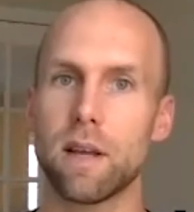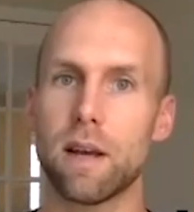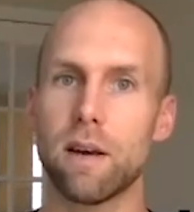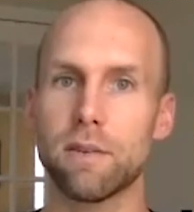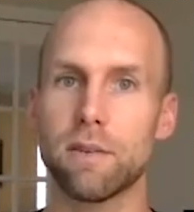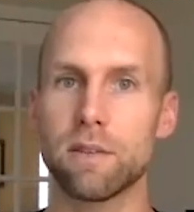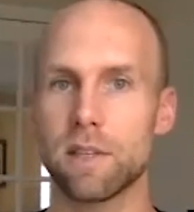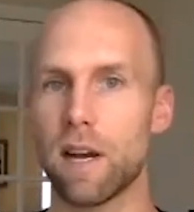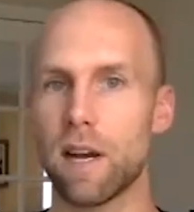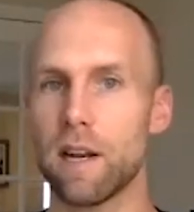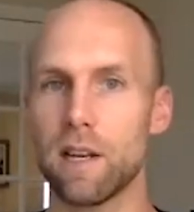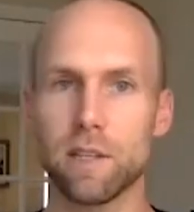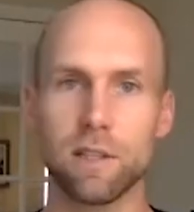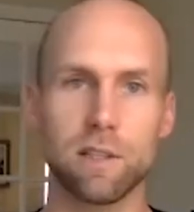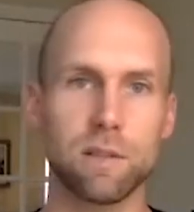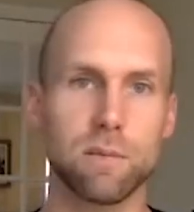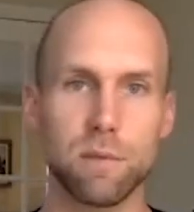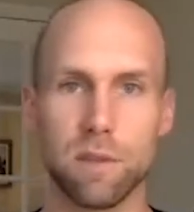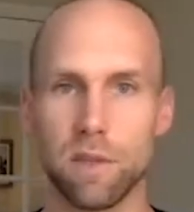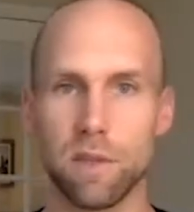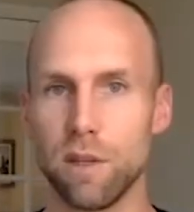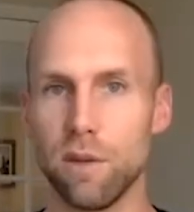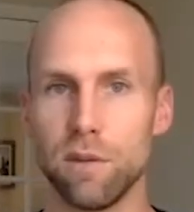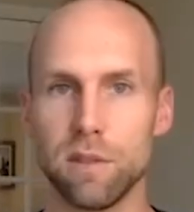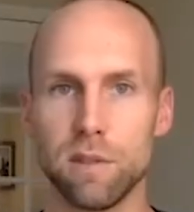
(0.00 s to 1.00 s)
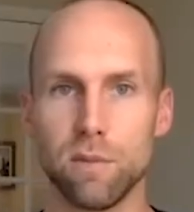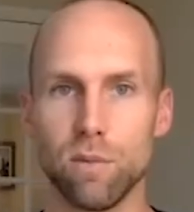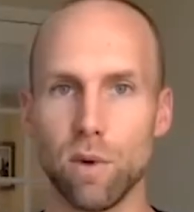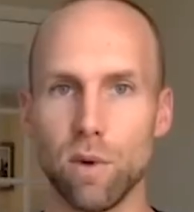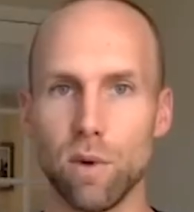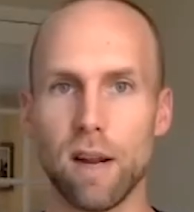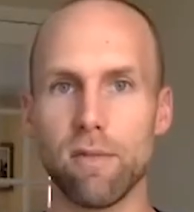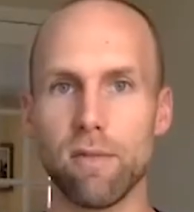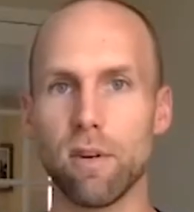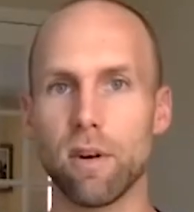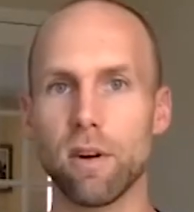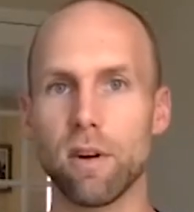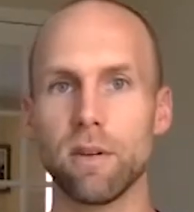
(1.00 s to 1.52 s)
I was kind of just using
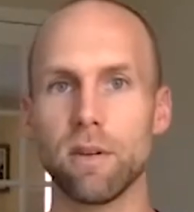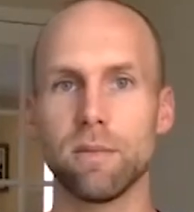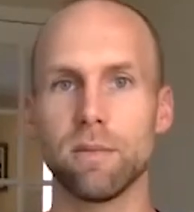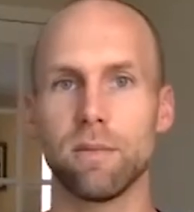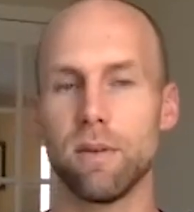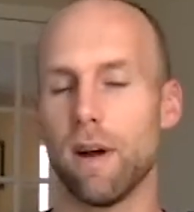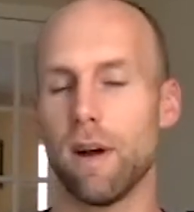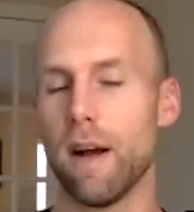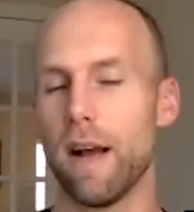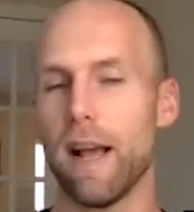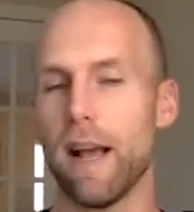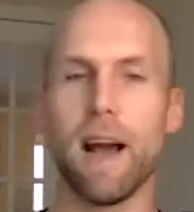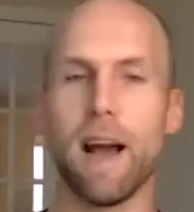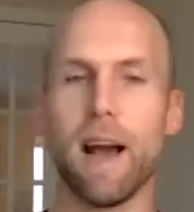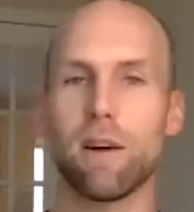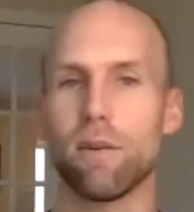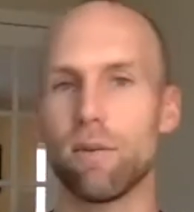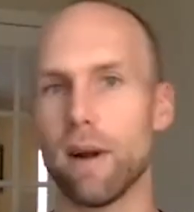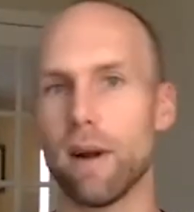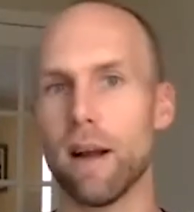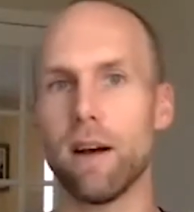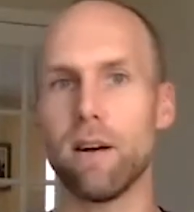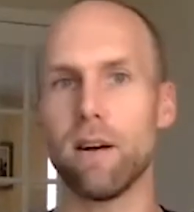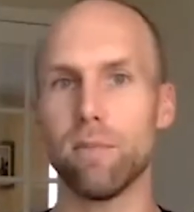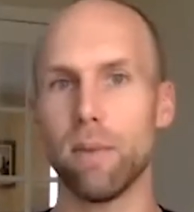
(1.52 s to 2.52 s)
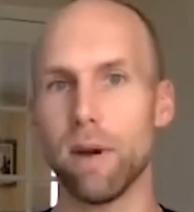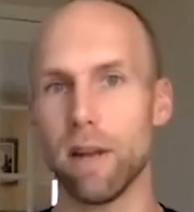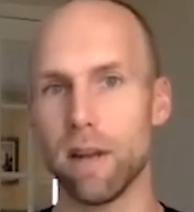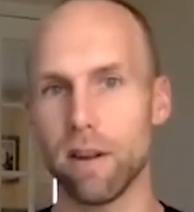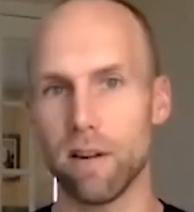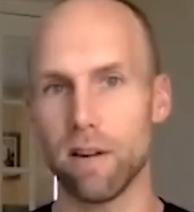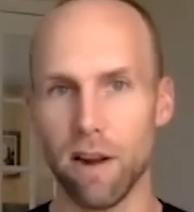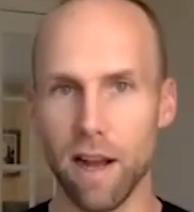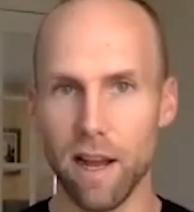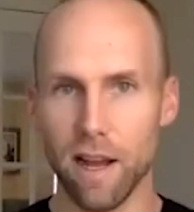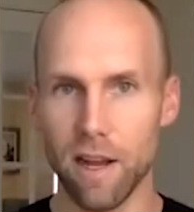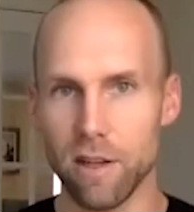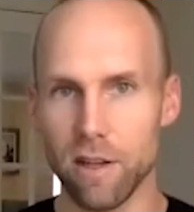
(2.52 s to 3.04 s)
whatever I had around my
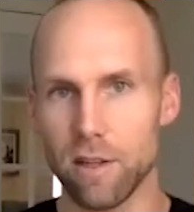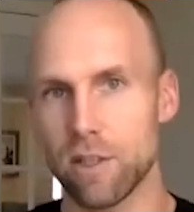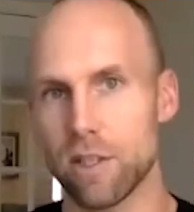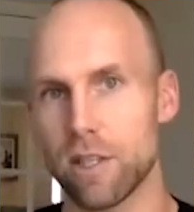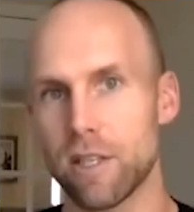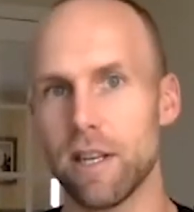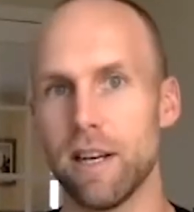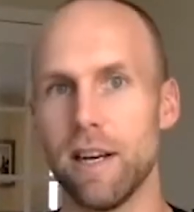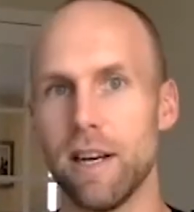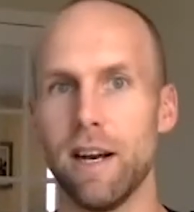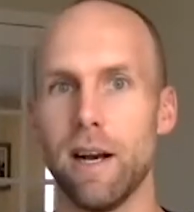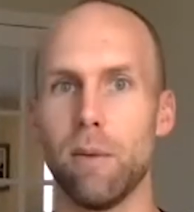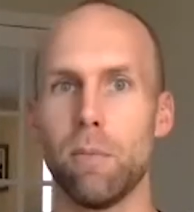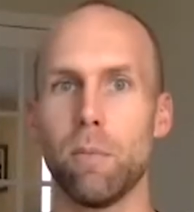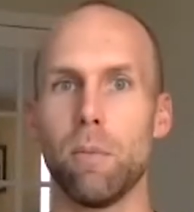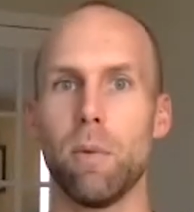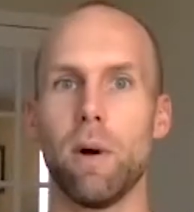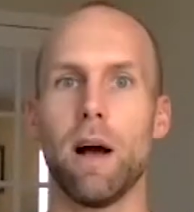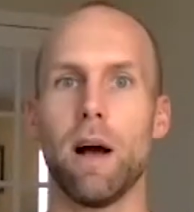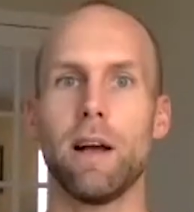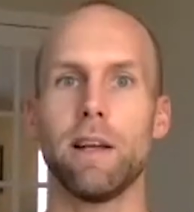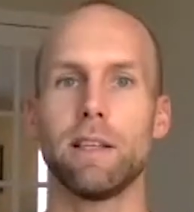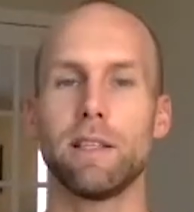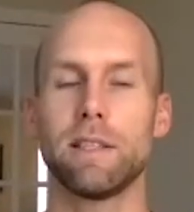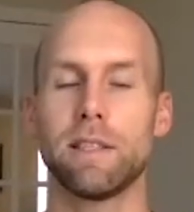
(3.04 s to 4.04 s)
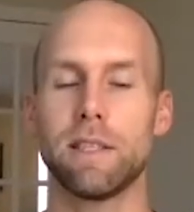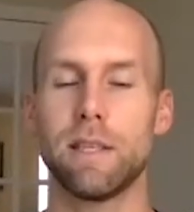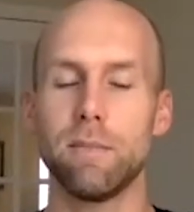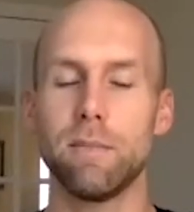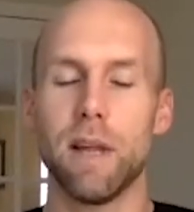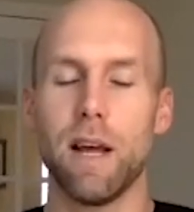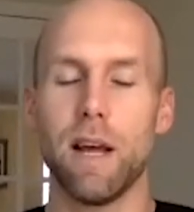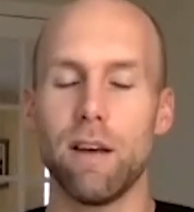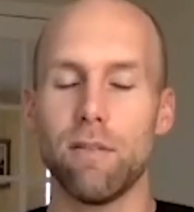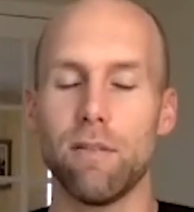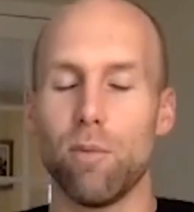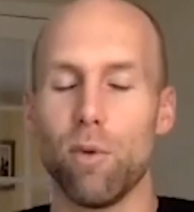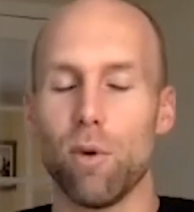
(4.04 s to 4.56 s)
garage. Um, I seem to
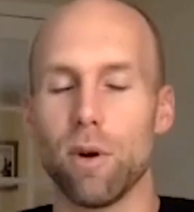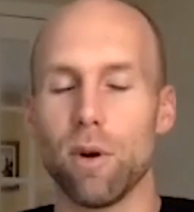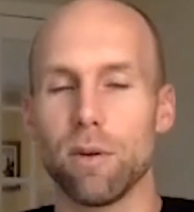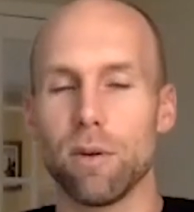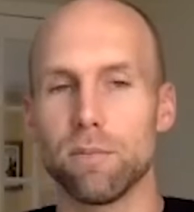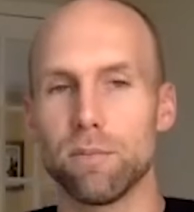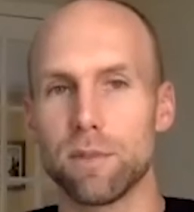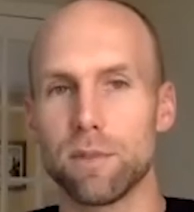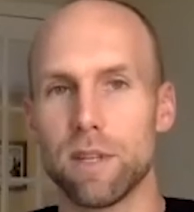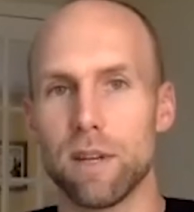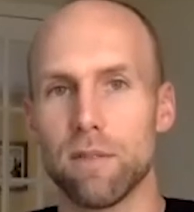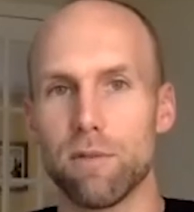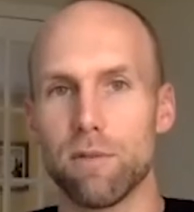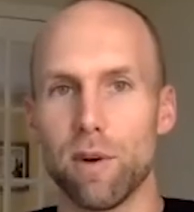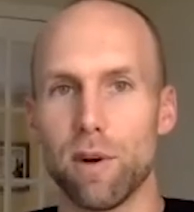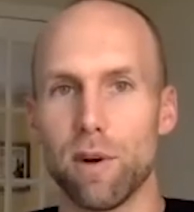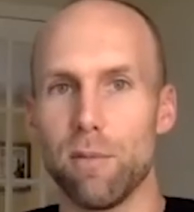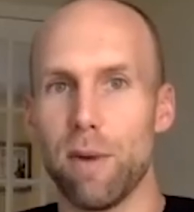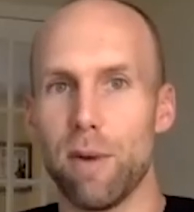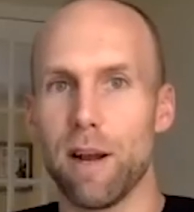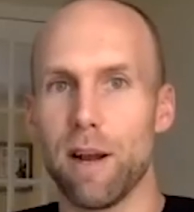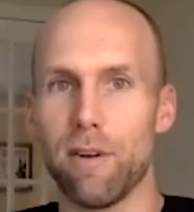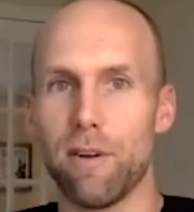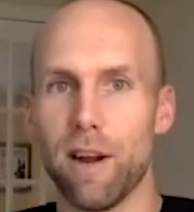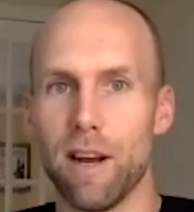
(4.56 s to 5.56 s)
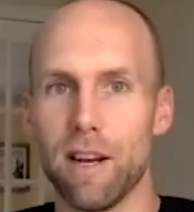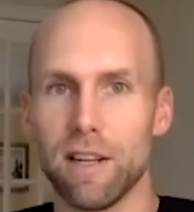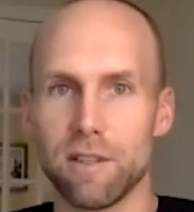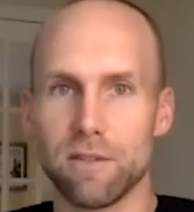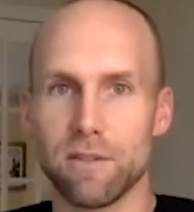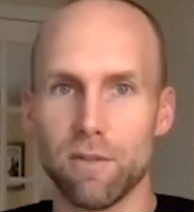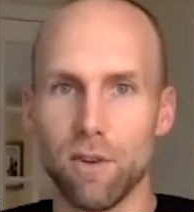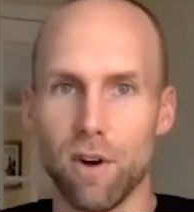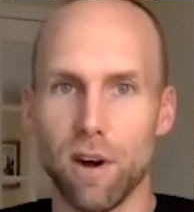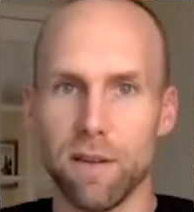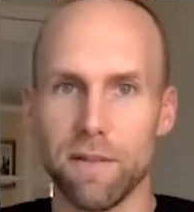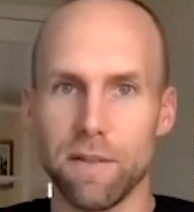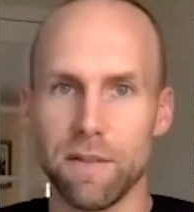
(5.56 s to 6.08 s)
have more stuff around my garage
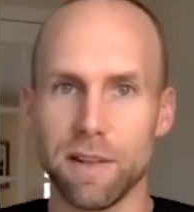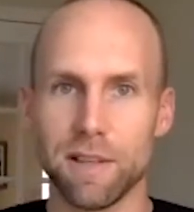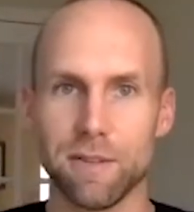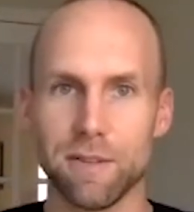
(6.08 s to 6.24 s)
for obvious